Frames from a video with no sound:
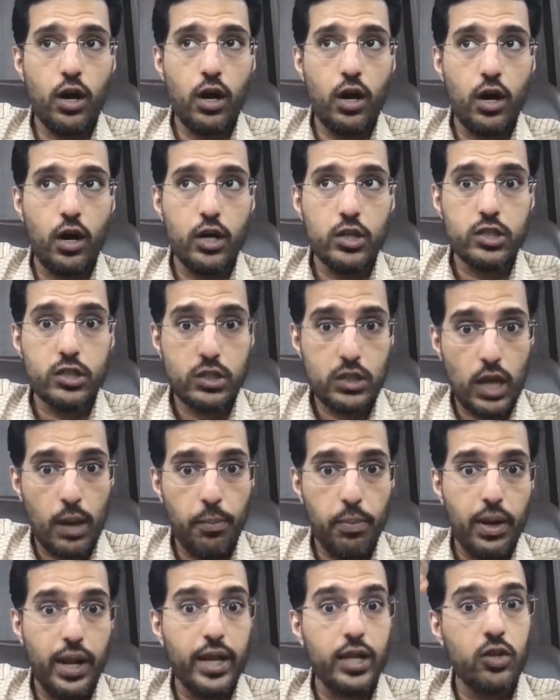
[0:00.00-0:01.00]
a step
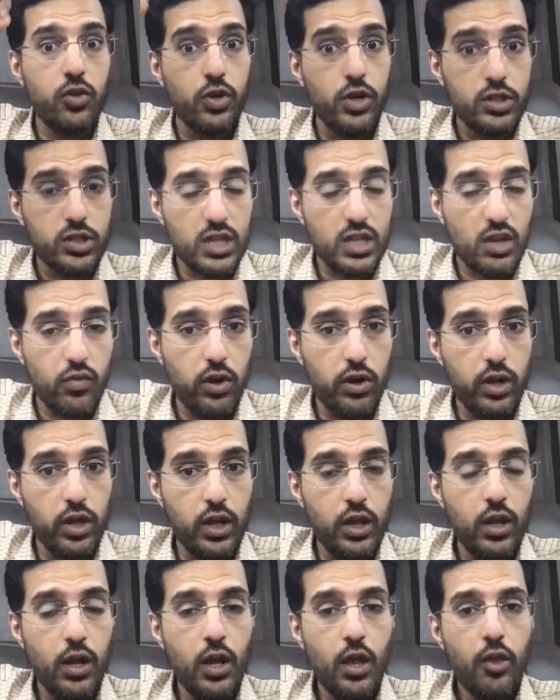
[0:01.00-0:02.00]
like
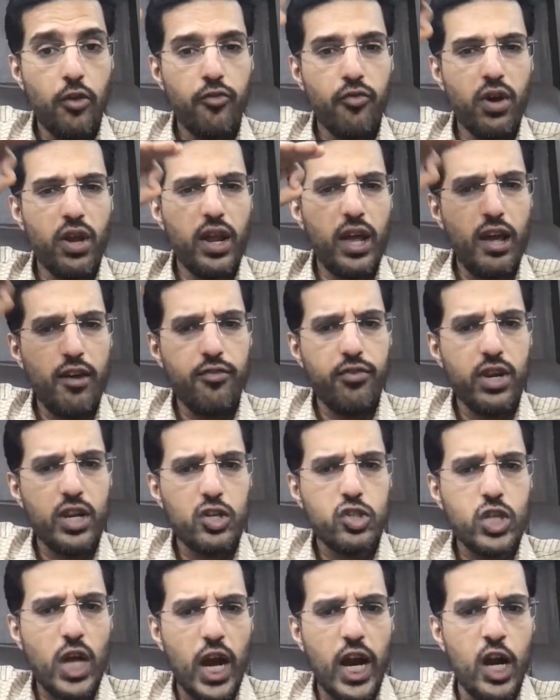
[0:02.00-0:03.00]
370, where every
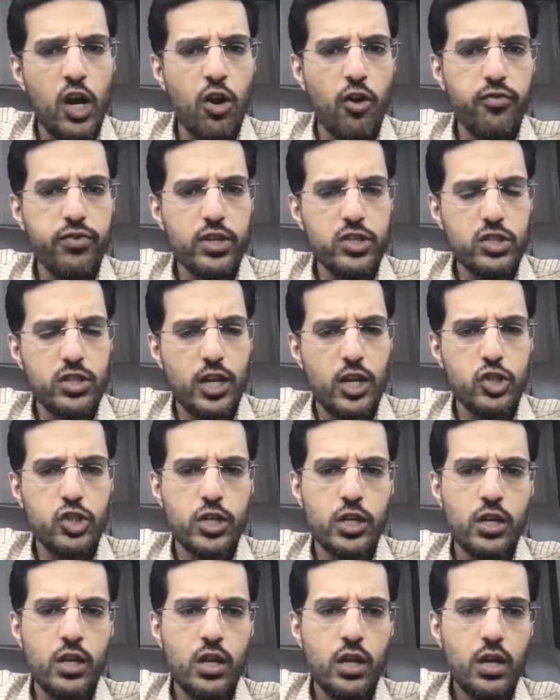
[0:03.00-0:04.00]
child of this
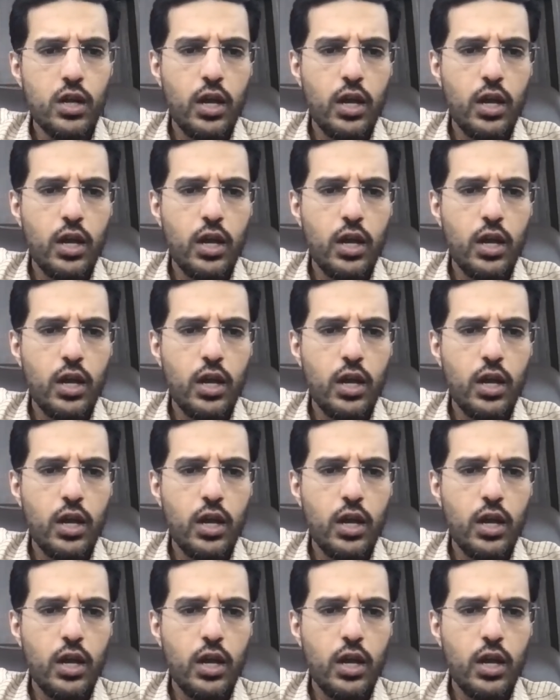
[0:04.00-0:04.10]
nation,